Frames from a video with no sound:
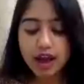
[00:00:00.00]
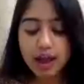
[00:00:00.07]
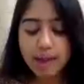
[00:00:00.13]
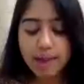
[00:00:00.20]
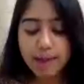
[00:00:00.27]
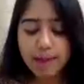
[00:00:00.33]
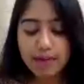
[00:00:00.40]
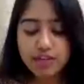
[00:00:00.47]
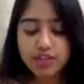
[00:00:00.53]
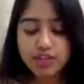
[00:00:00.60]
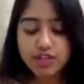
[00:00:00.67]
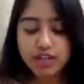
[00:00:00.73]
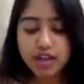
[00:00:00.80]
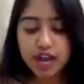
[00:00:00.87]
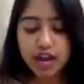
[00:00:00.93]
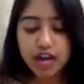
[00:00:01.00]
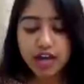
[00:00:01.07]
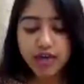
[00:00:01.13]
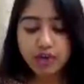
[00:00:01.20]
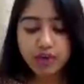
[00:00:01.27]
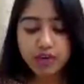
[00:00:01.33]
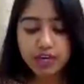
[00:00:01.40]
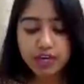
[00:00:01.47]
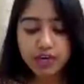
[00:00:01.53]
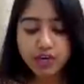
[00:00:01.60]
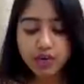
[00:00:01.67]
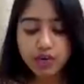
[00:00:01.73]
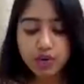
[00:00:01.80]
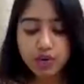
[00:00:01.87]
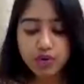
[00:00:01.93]
and do we need to go with the
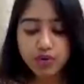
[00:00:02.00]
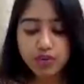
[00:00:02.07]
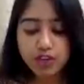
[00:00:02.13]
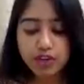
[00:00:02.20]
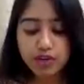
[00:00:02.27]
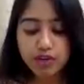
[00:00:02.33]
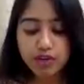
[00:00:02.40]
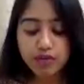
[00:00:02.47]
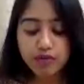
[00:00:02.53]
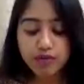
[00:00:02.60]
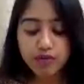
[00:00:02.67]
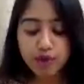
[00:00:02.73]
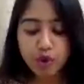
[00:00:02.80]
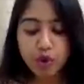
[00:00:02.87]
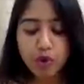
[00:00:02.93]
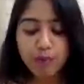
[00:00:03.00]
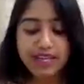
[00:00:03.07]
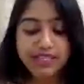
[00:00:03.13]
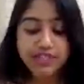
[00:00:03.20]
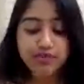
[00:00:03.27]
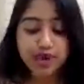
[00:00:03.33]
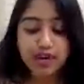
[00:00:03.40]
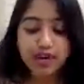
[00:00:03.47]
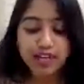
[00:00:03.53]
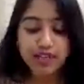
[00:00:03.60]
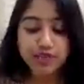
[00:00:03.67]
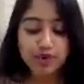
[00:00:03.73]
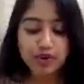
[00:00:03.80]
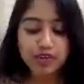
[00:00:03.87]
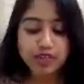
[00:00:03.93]
flow, means trending stories?
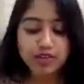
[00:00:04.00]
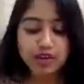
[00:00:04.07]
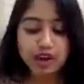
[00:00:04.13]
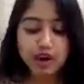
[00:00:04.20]
What should